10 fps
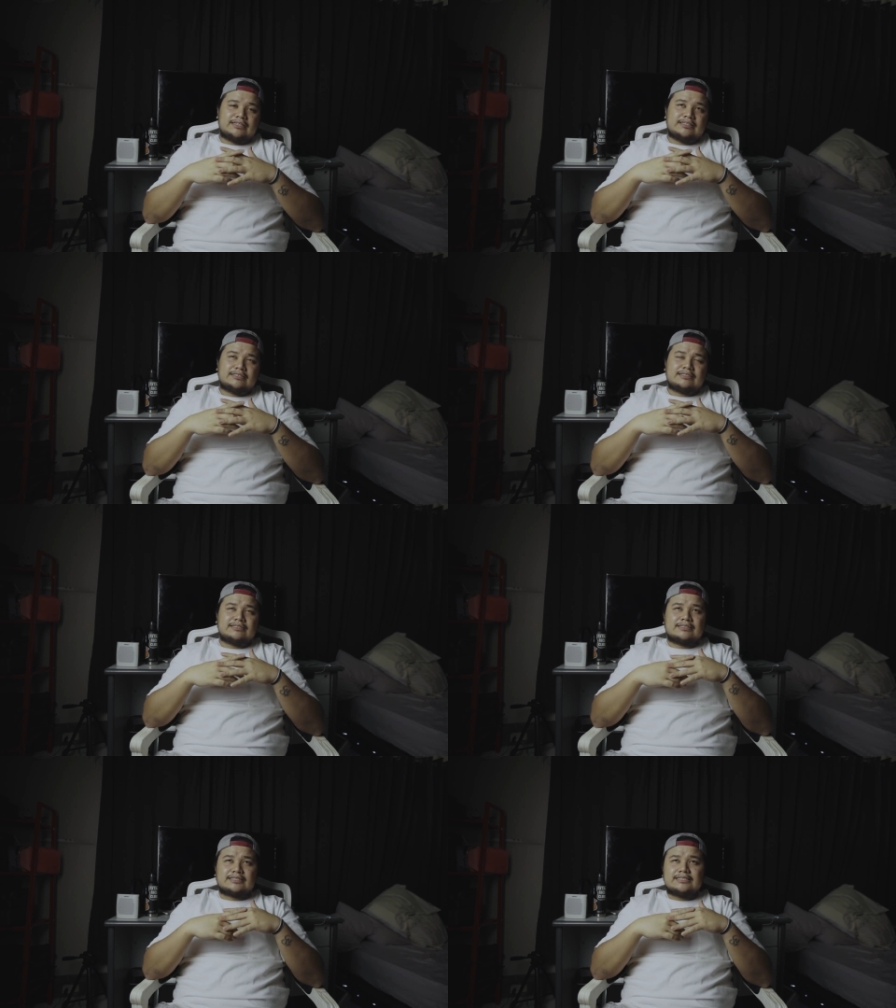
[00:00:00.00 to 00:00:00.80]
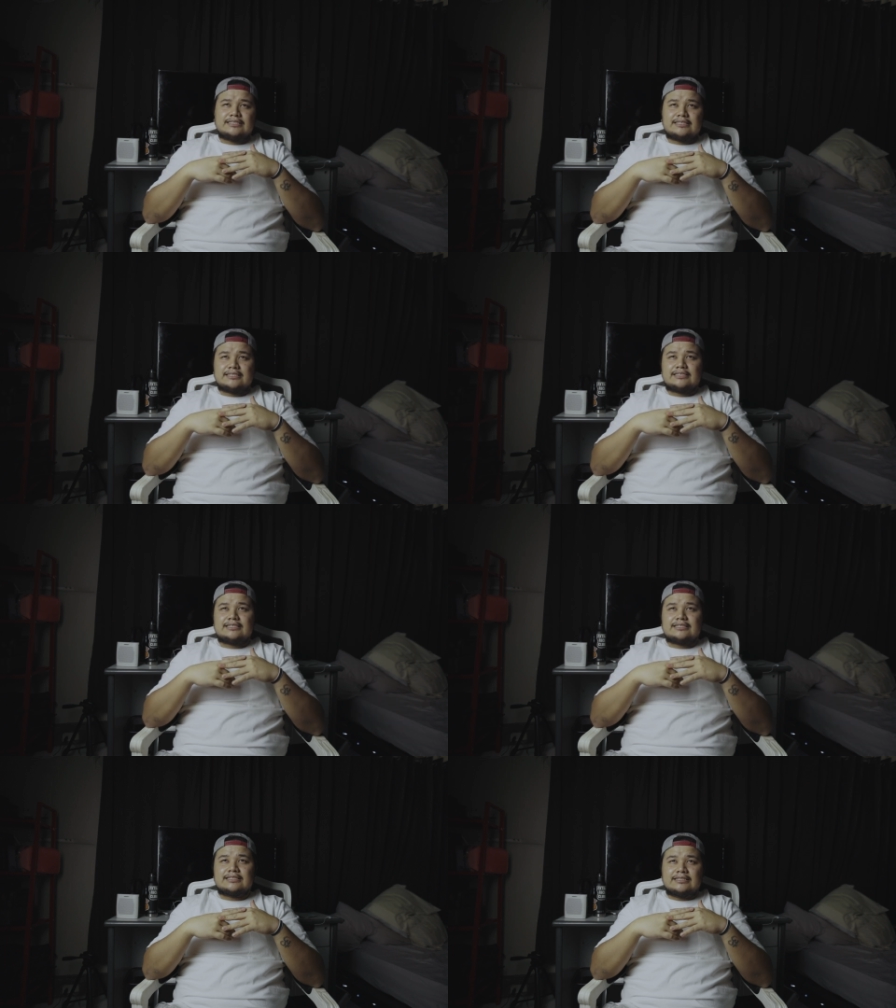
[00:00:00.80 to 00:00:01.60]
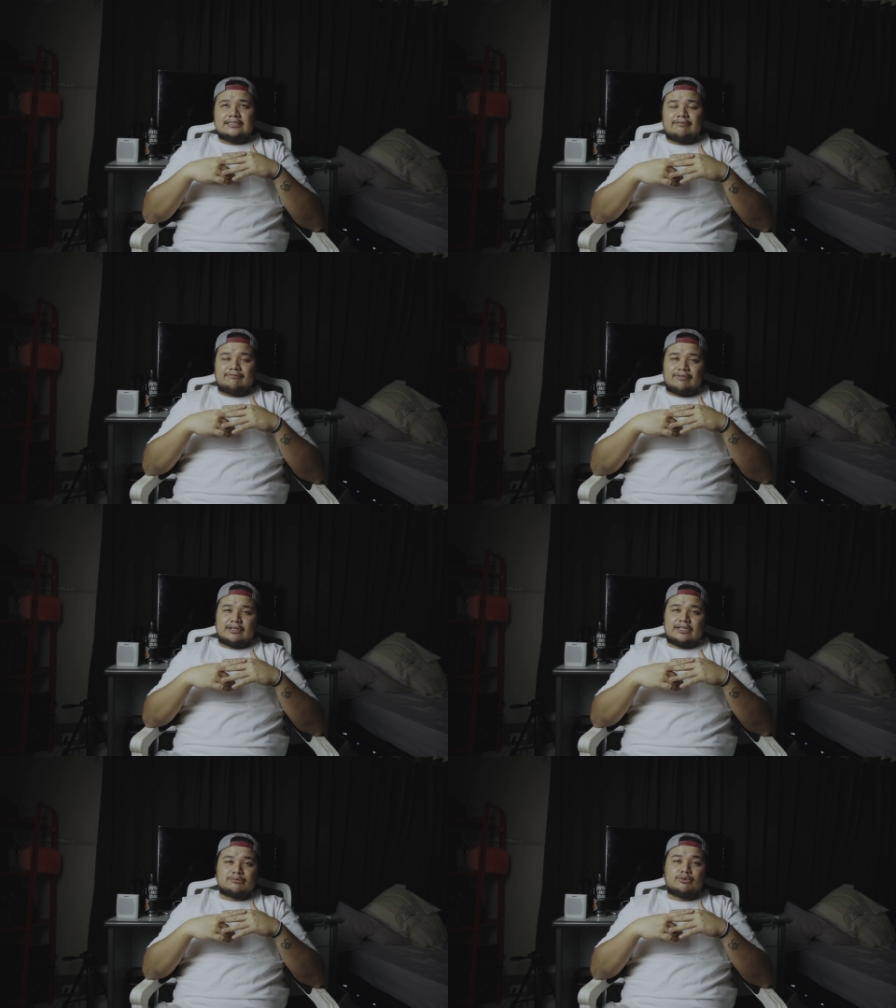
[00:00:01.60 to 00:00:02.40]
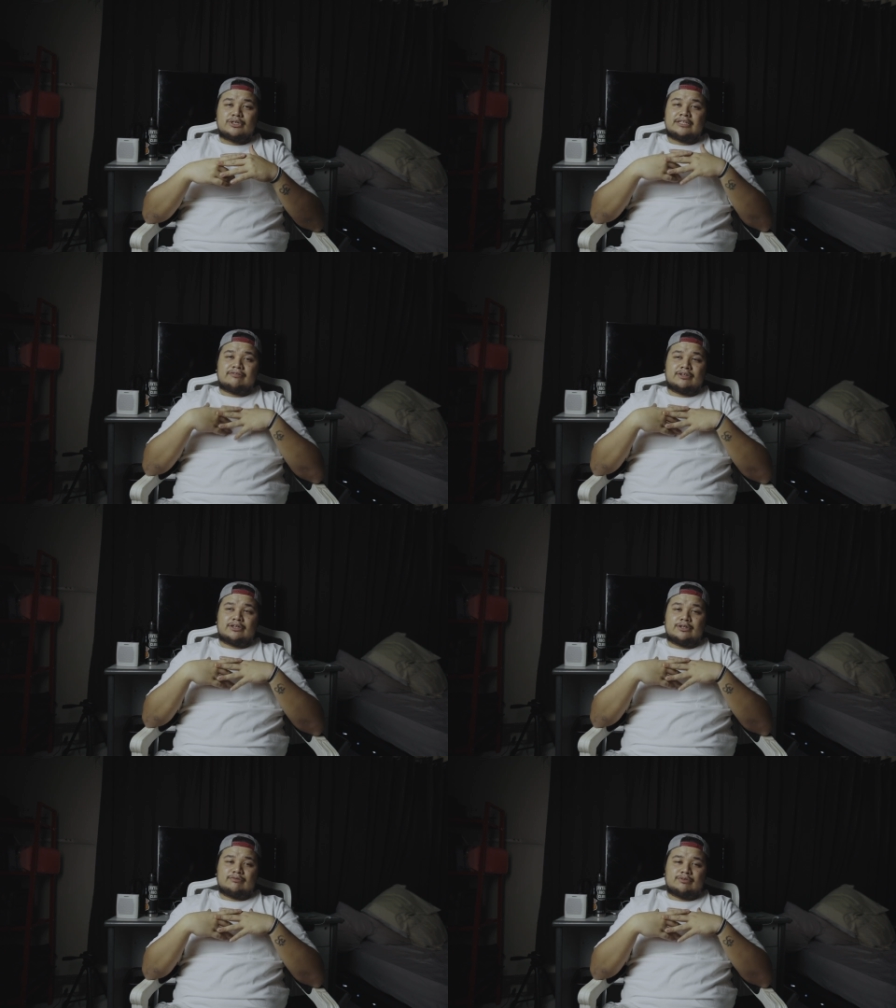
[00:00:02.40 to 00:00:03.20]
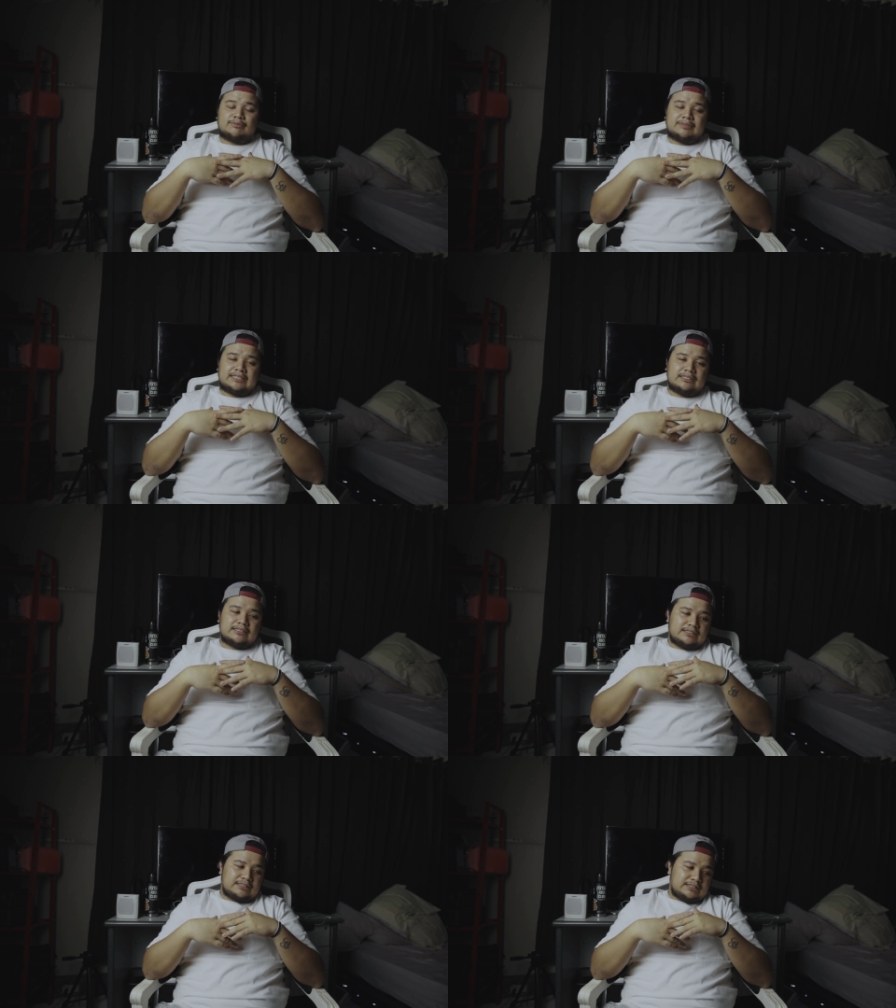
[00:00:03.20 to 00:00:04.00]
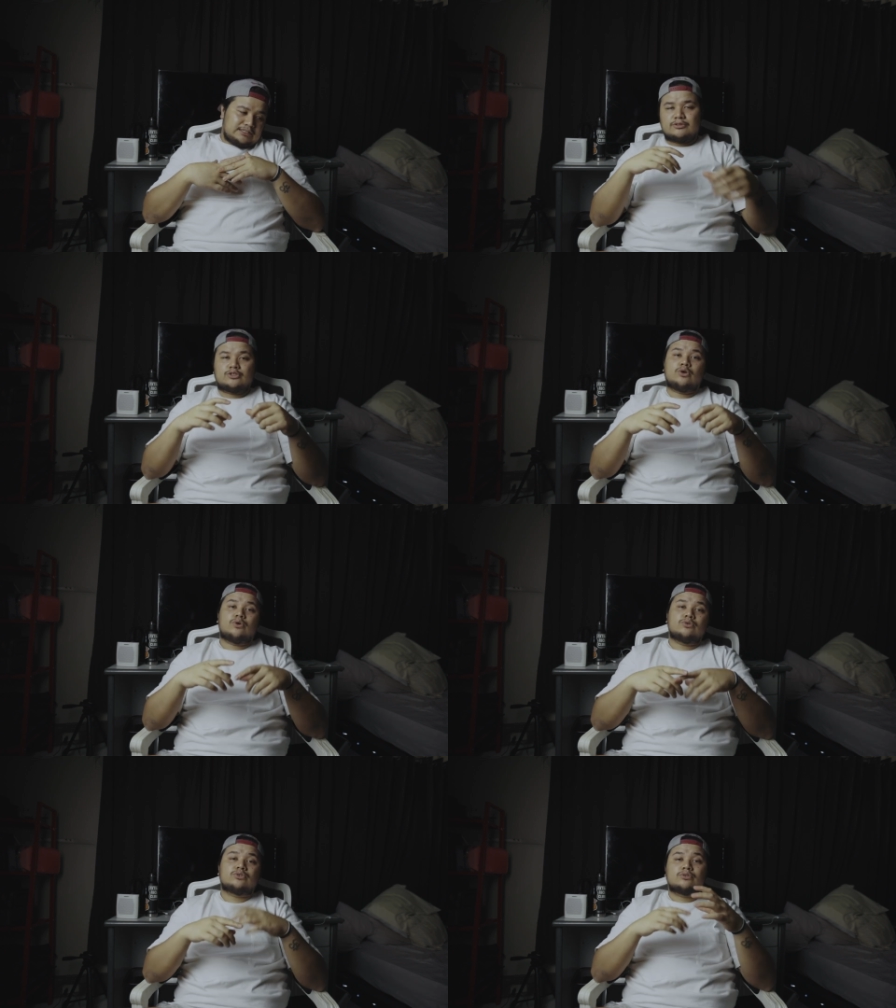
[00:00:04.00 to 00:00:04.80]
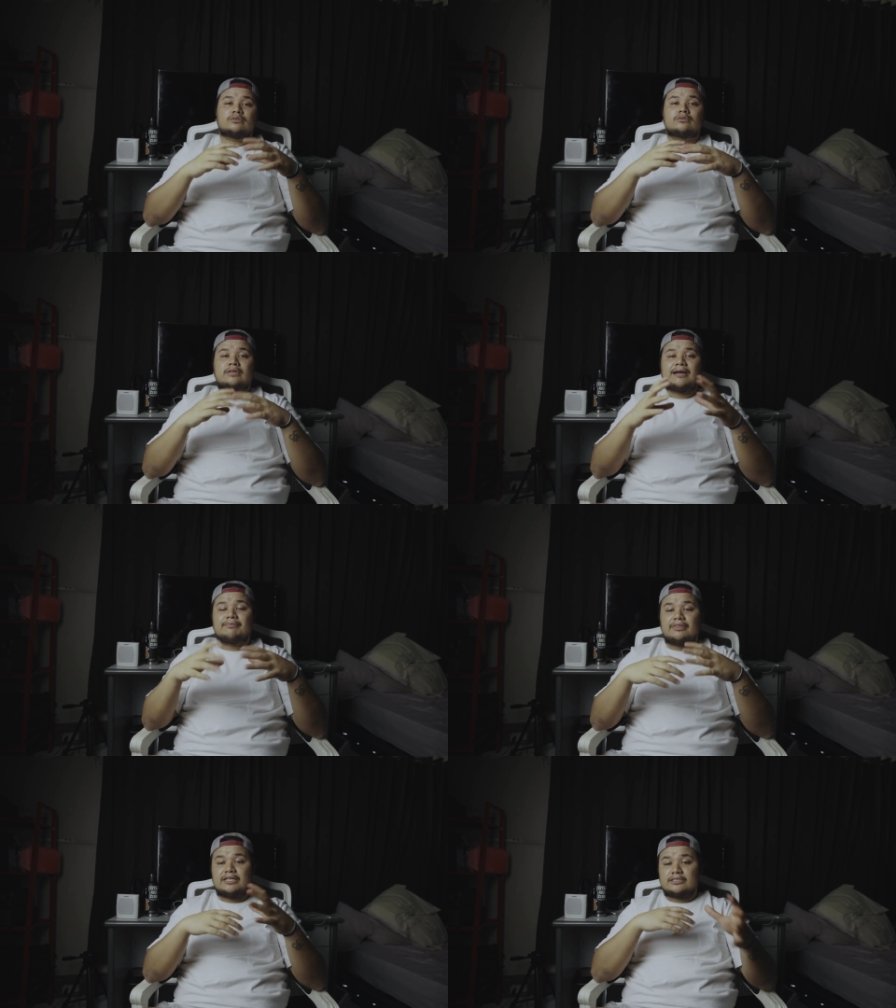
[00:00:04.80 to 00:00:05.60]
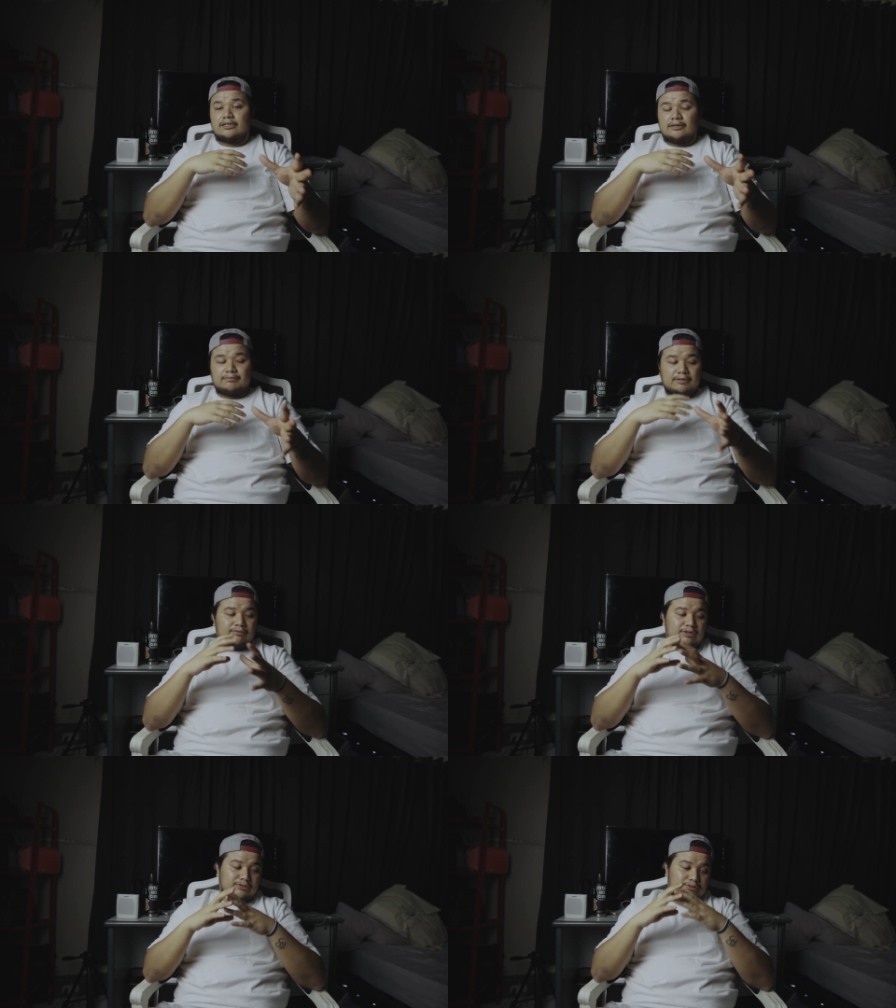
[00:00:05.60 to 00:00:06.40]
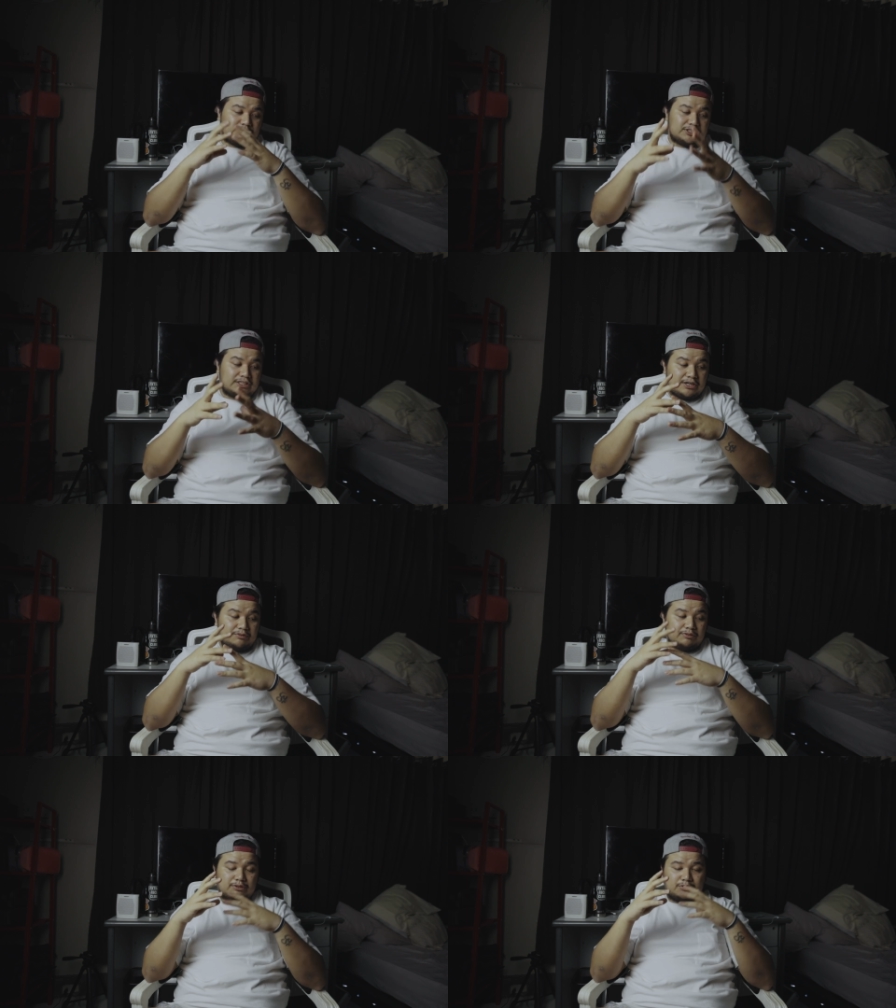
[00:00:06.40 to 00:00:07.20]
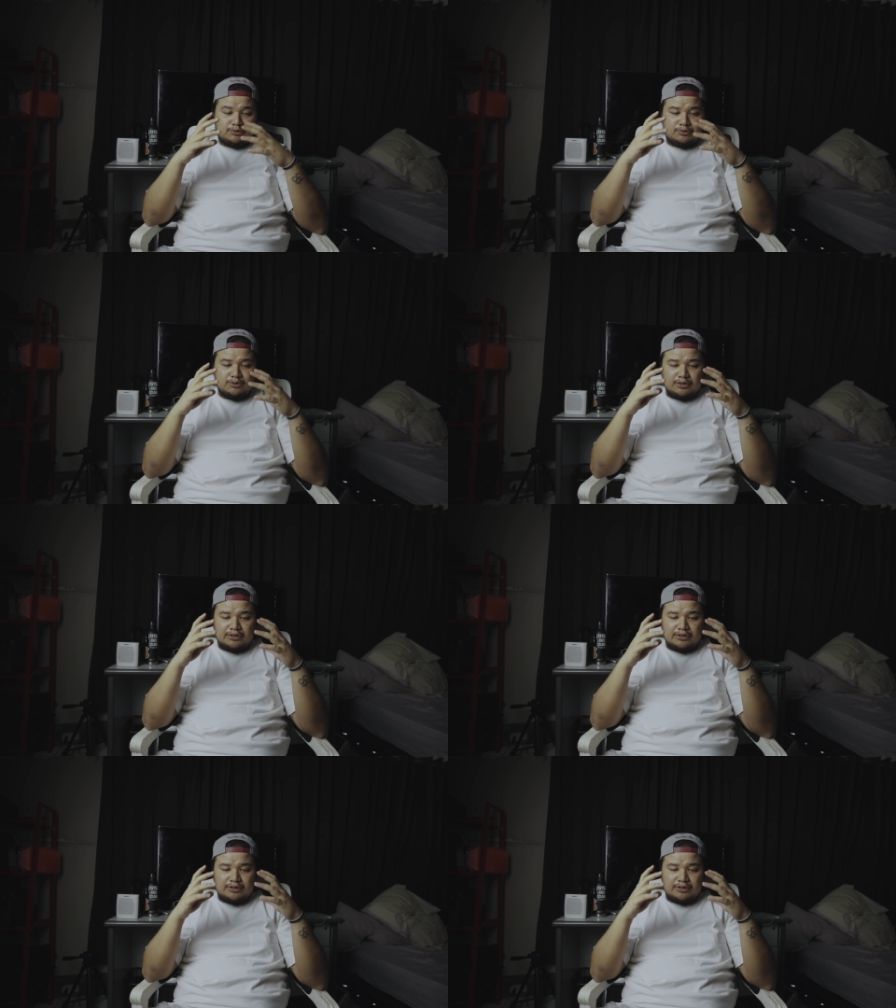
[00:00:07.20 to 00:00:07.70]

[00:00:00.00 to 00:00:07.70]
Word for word: It's it's difficult. It's more difficult for me so, to wrap things up, I want to share with you